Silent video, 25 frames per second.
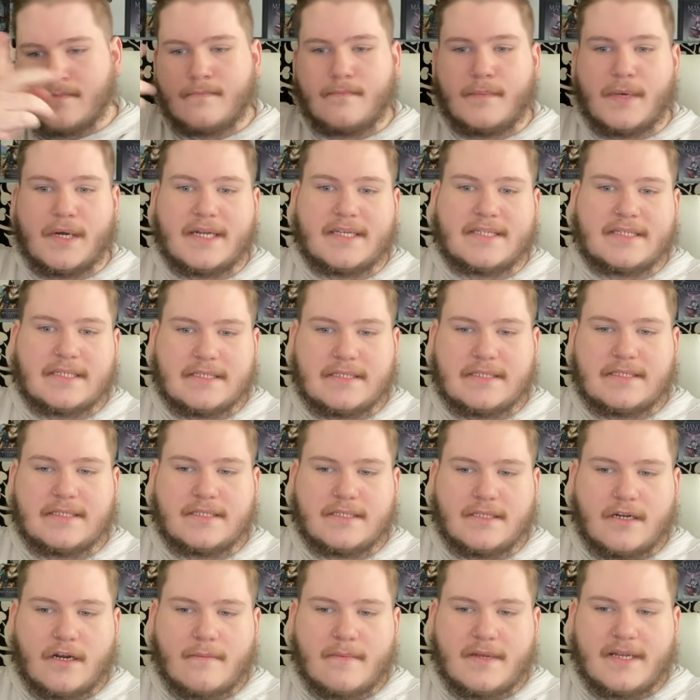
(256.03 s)
But is it a
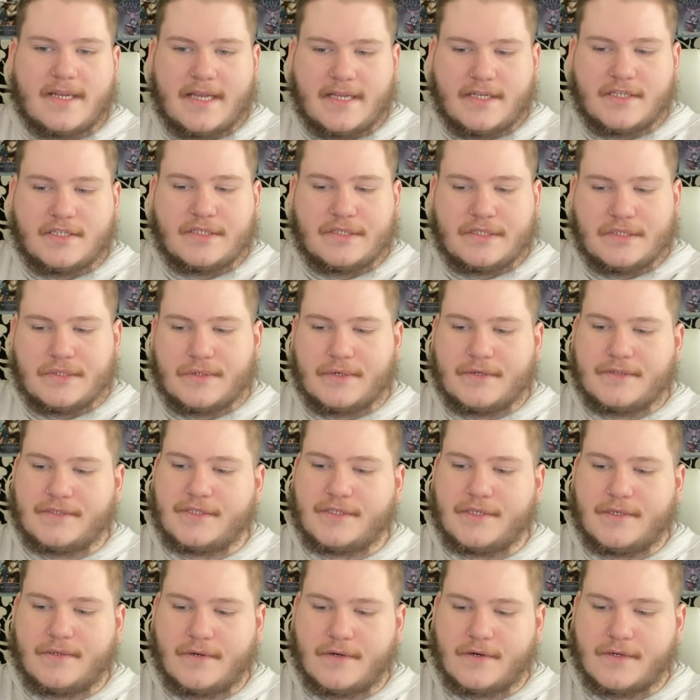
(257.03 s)
determination
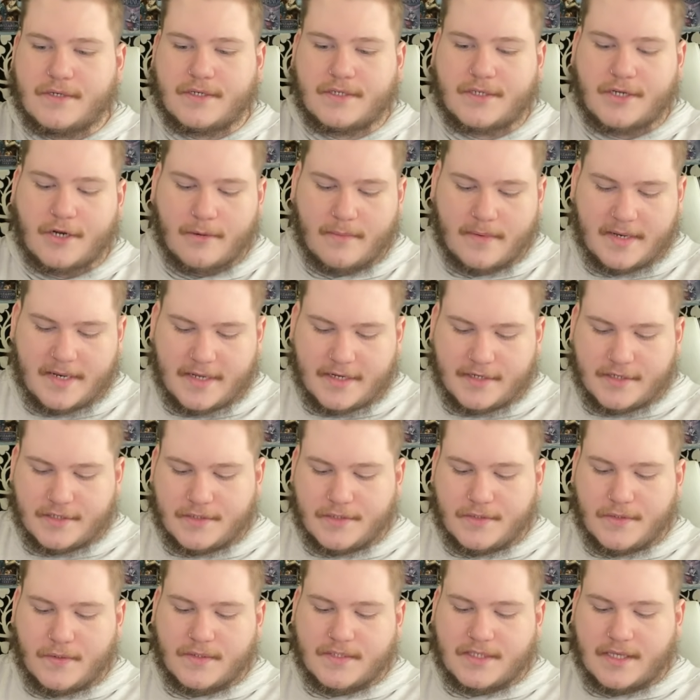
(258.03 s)
towards you or a
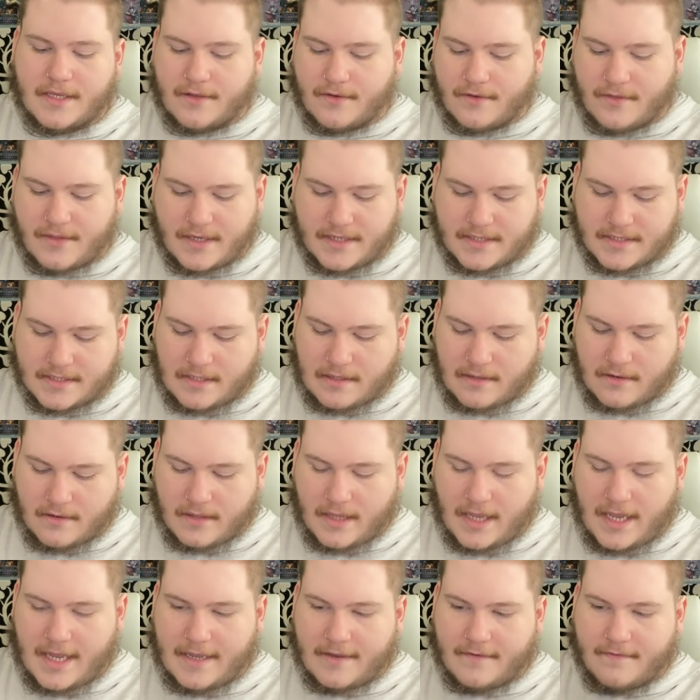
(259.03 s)
determination towards other things in their
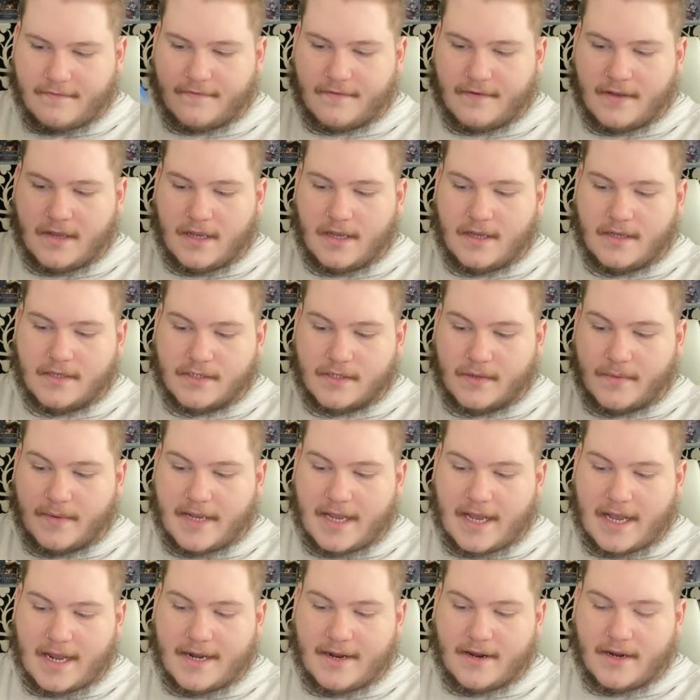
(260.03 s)
life? So we
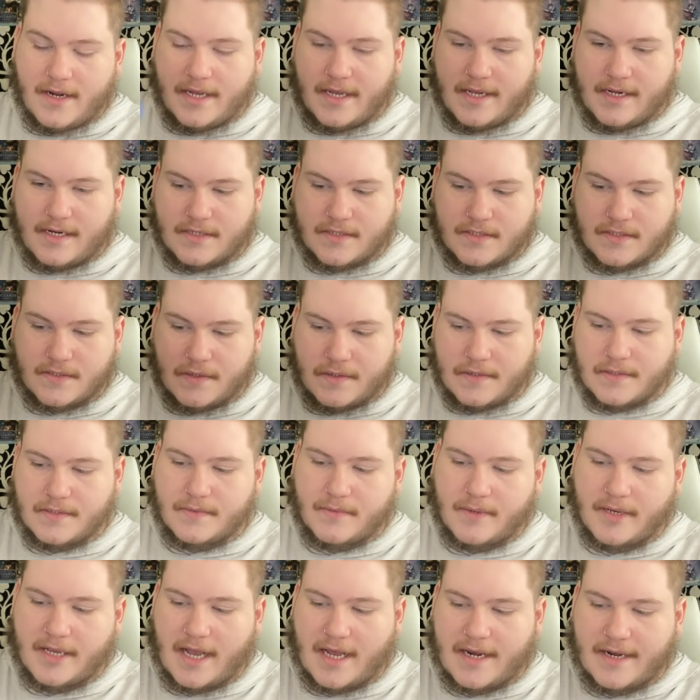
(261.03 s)
got here King of
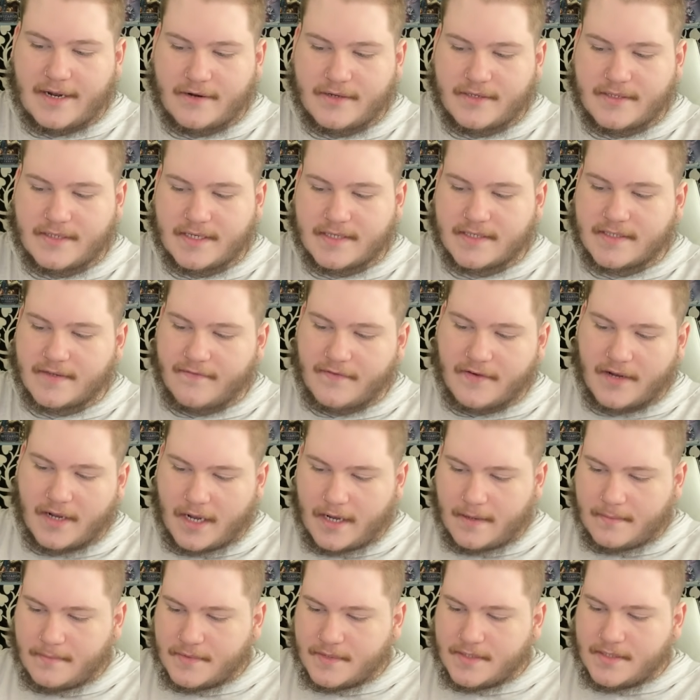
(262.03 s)
Swords, we got here Six of
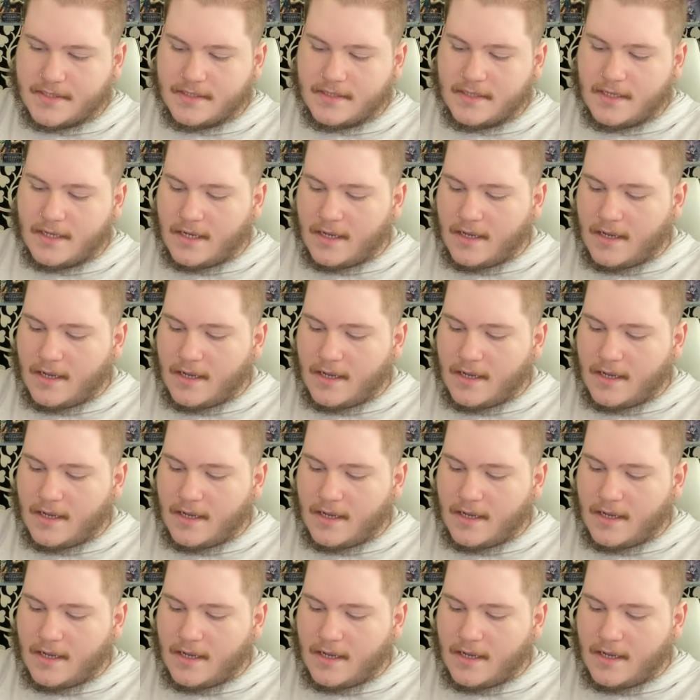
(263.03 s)
Cups.